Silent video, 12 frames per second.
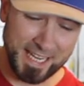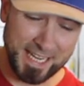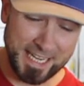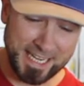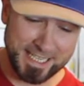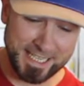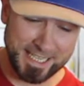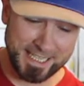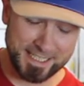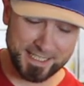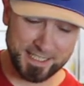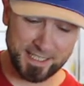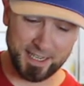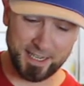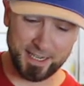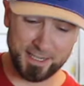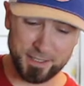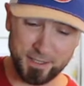It is
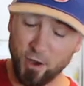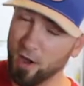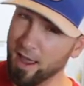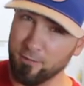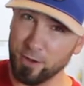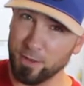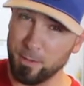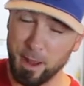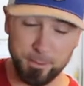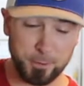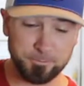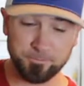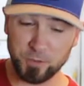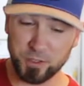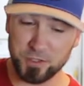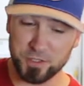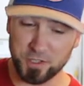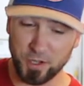heavy on the pepper,
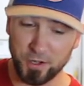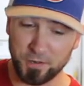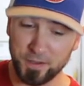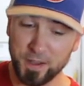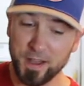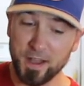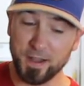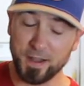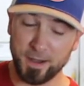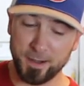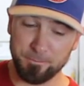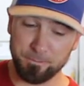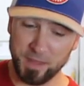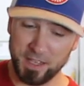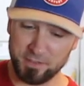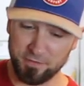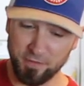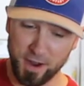good salt.
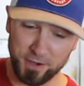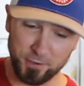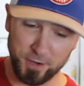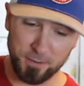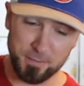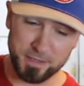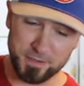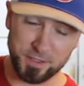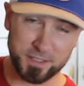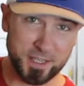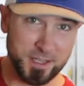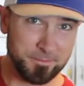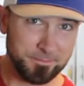It's a finer rub, as you can see.